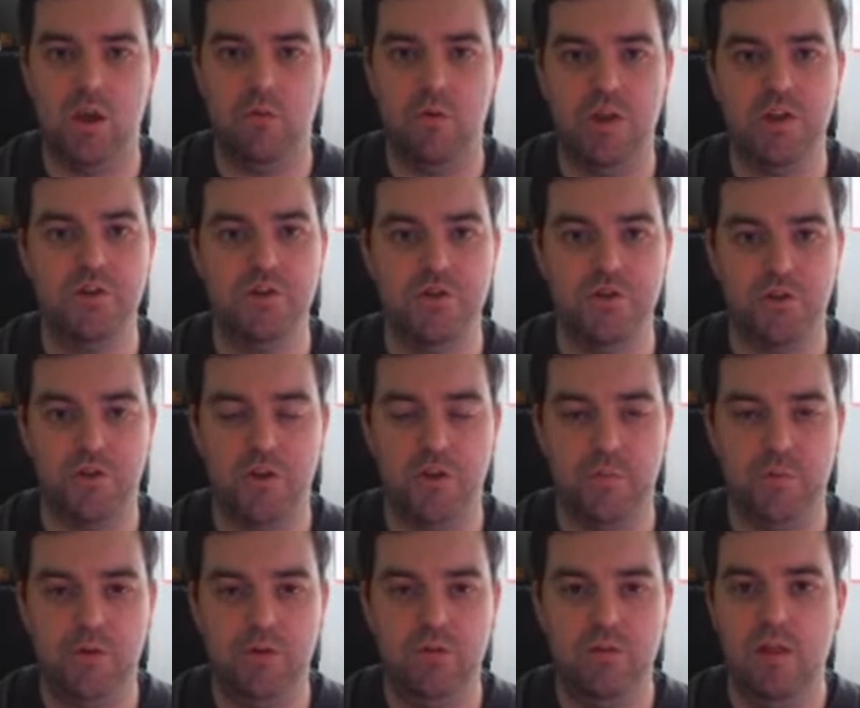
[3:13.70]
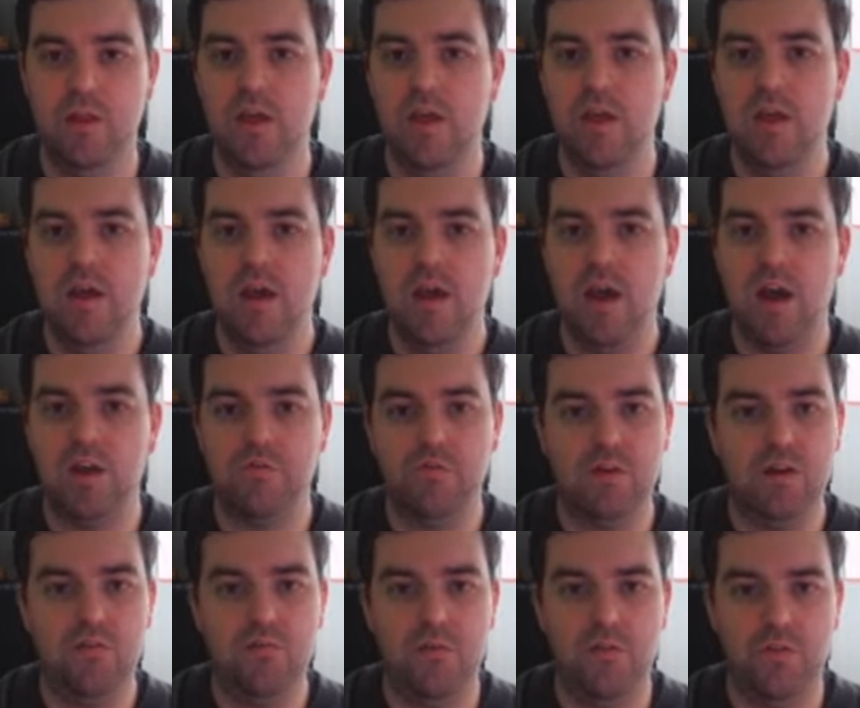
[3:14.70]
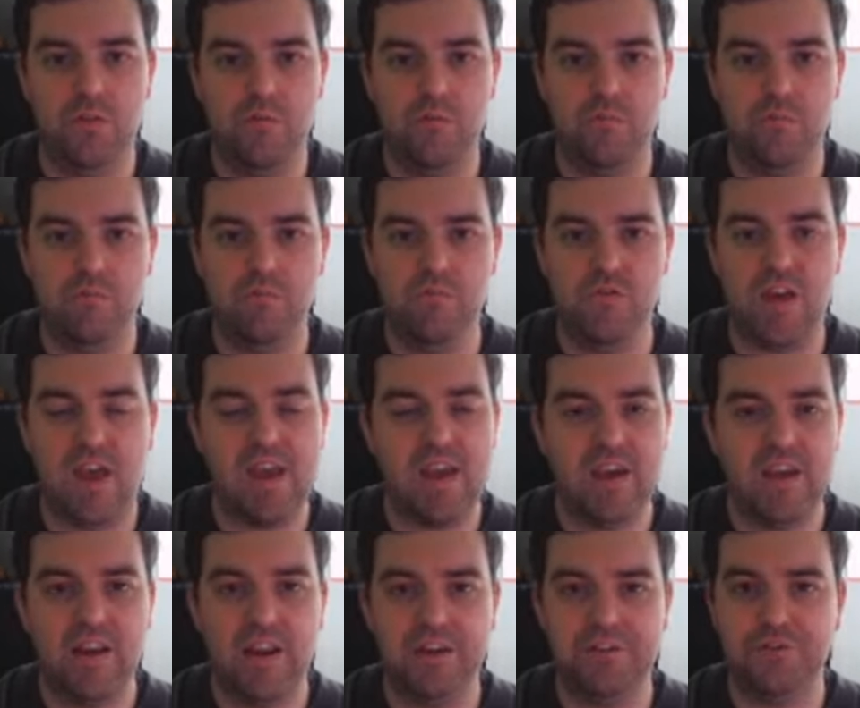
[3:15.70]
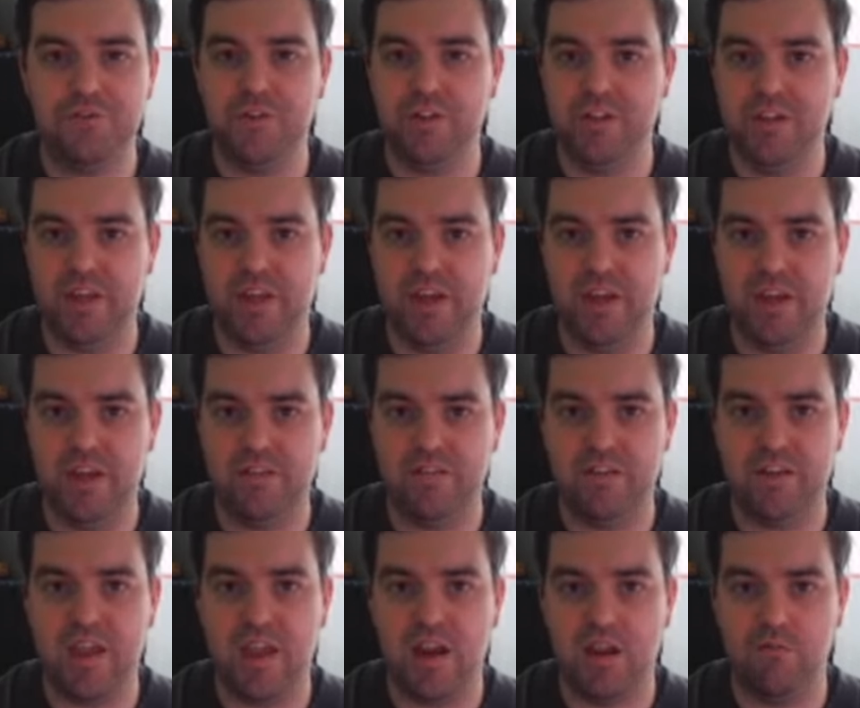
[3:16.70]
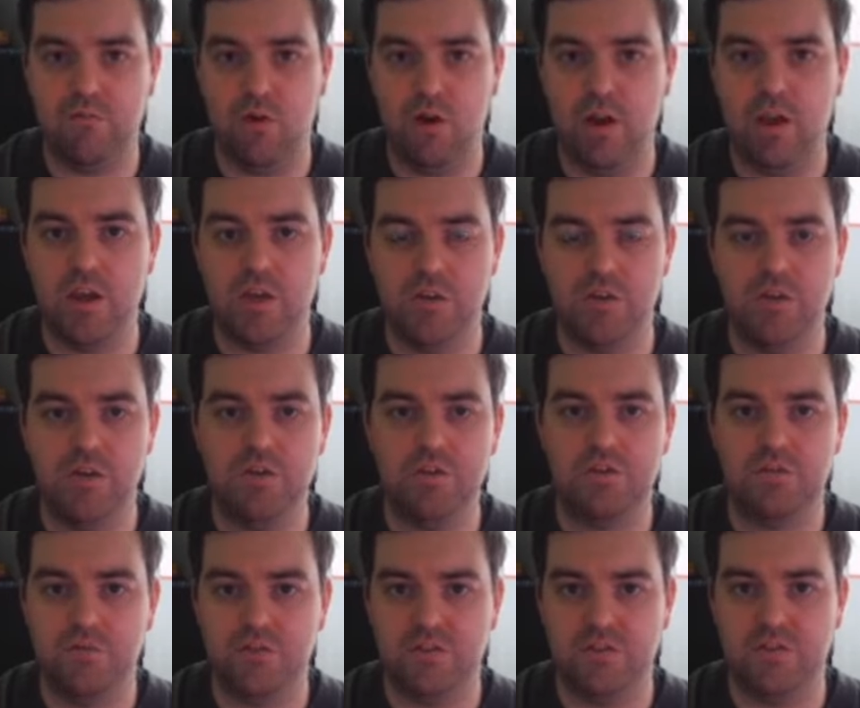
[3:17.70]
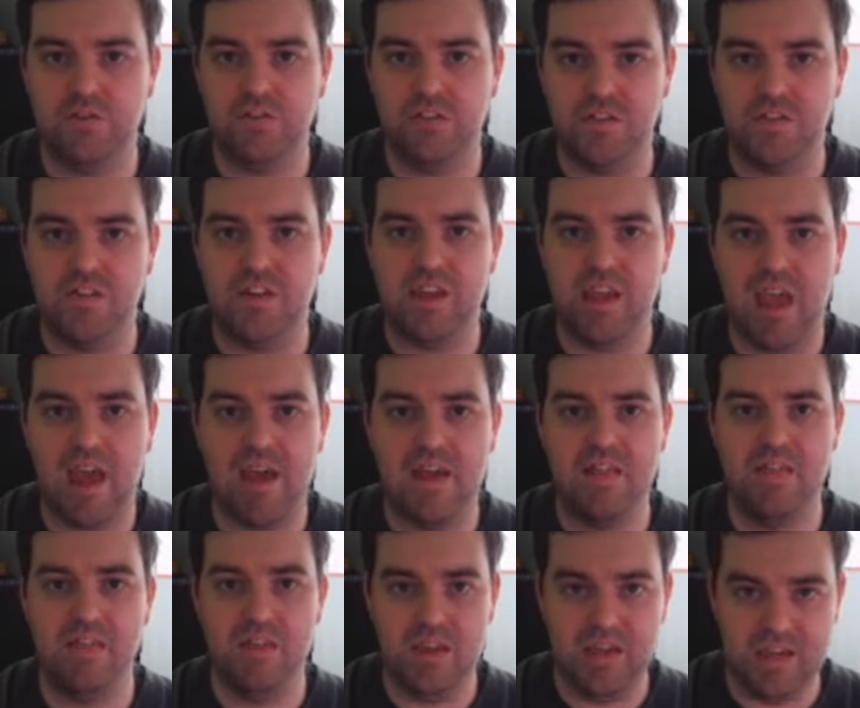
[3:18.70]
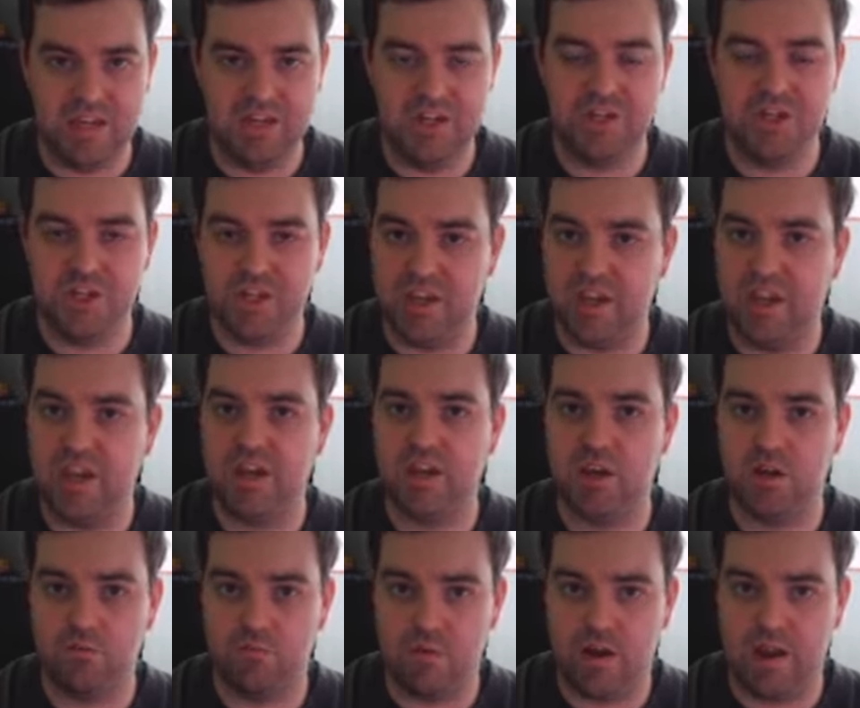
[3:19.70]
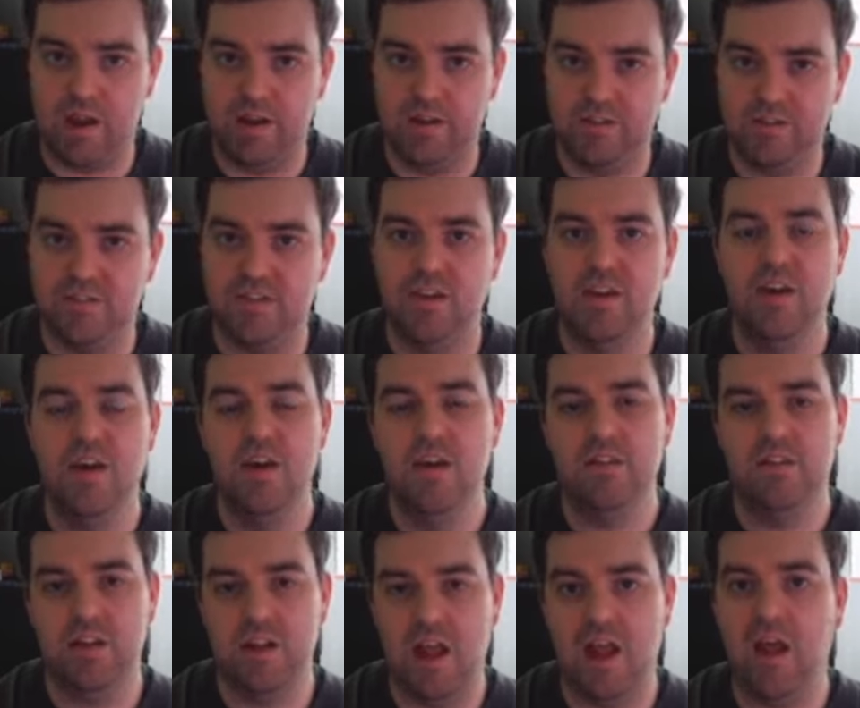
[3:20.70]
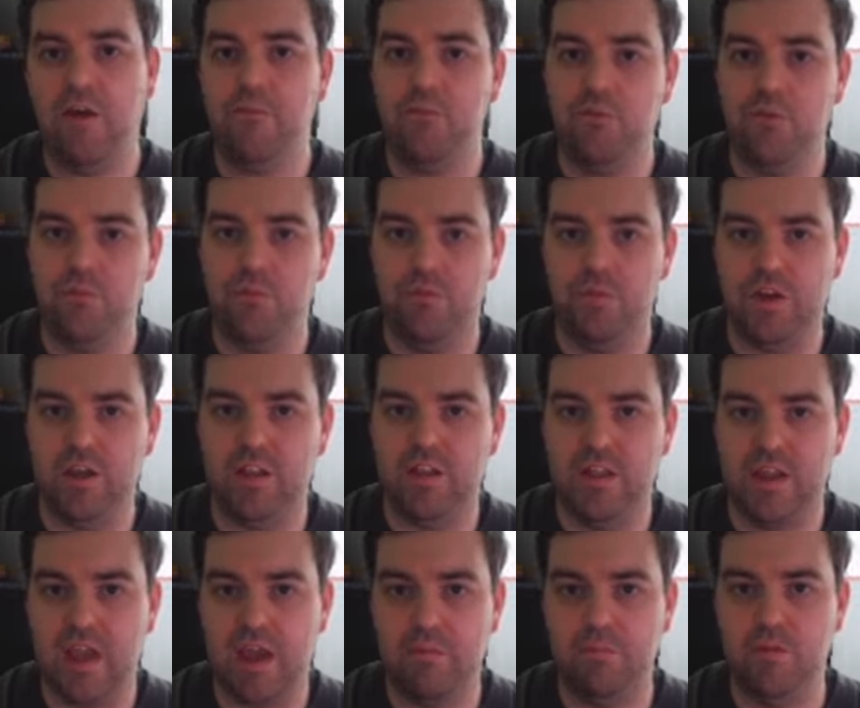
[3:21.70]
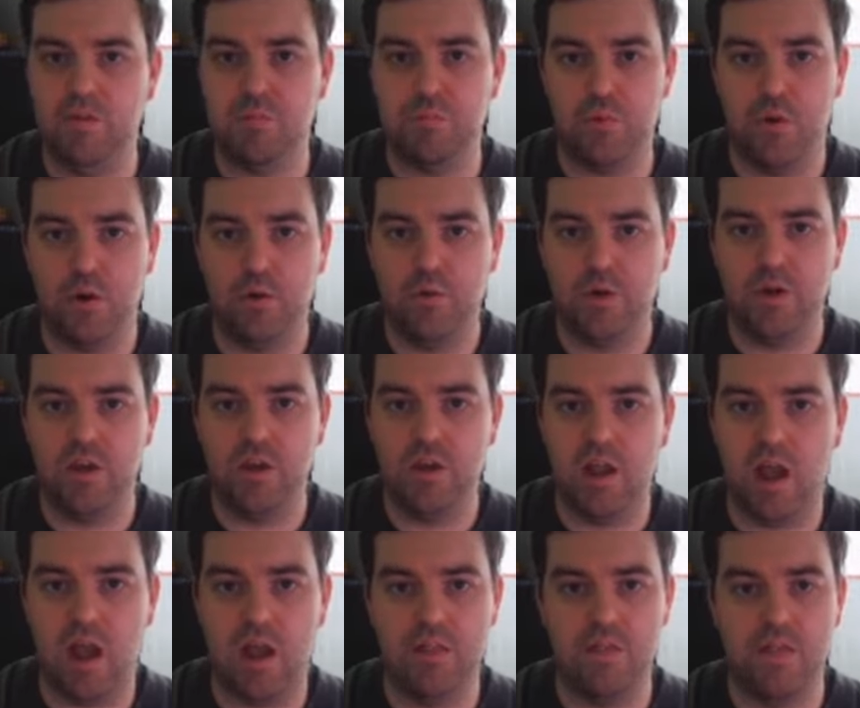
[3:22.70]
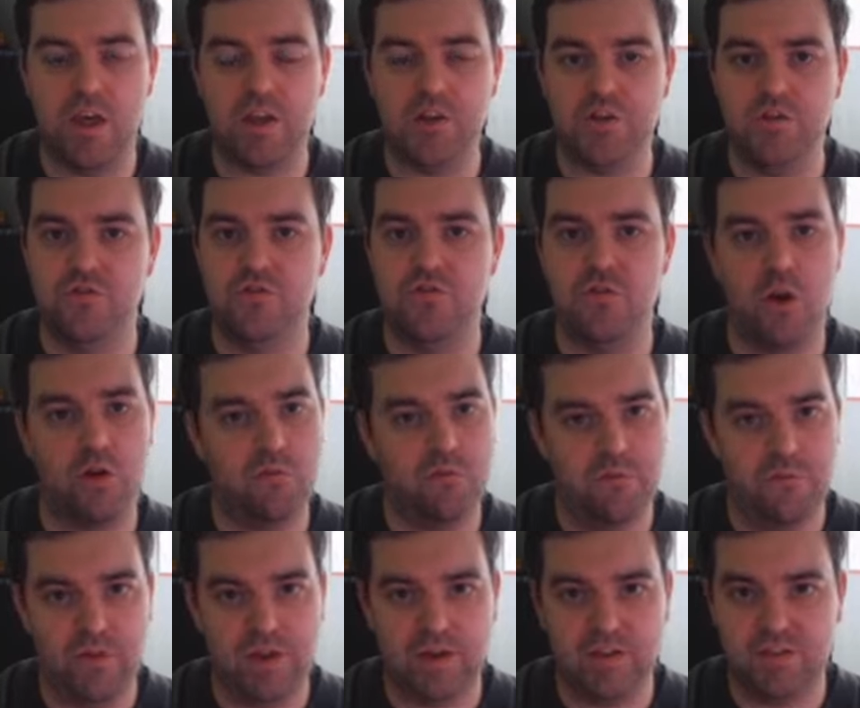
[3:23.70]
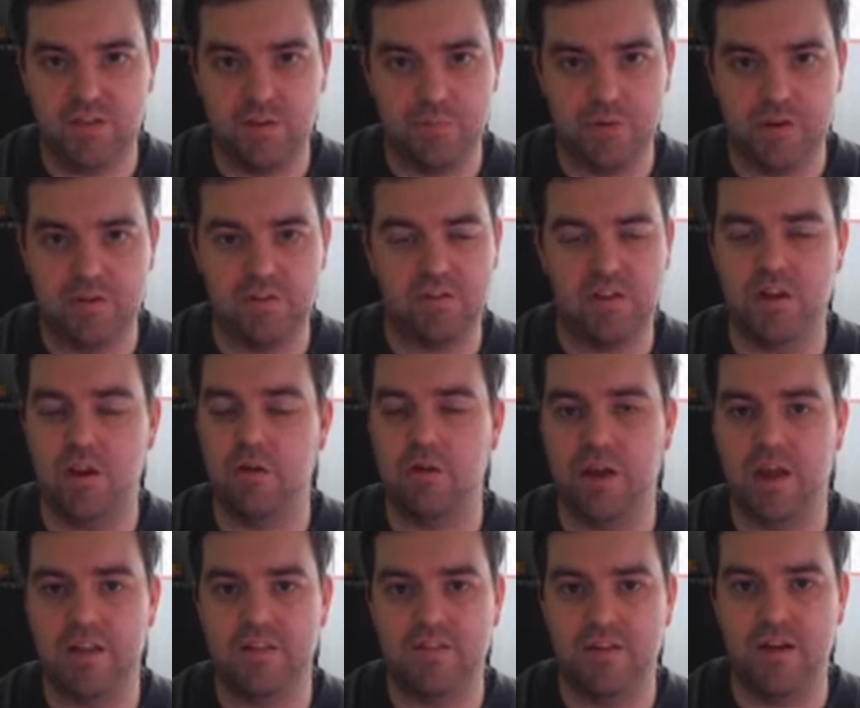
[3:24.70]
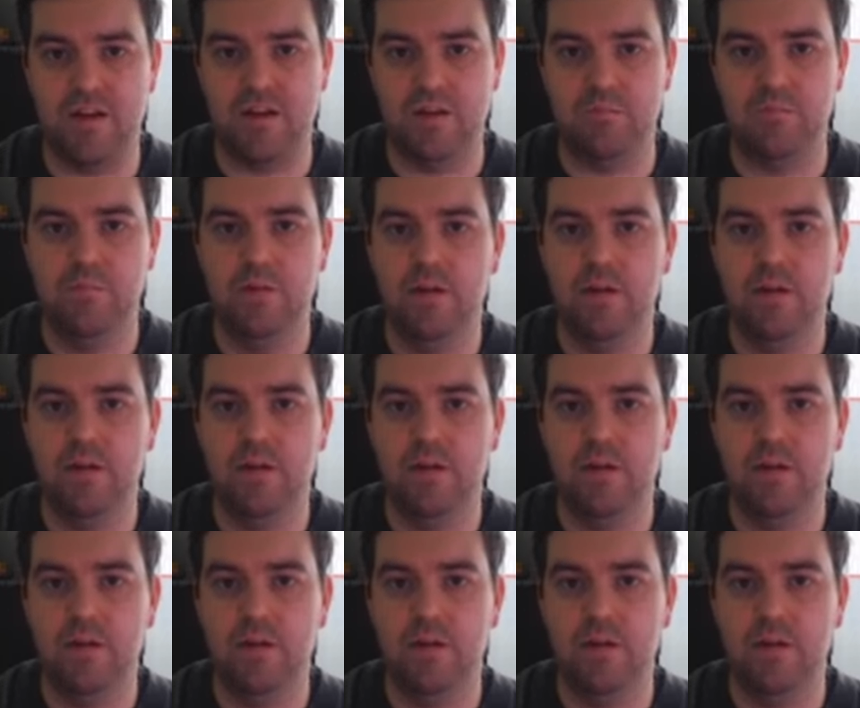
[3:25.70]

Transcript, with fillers: enjoyable. I'd rather them take an extra year to get it right and use the resources to get each year correct than have something in the game that's broken and they just don't fix it because they don't get time.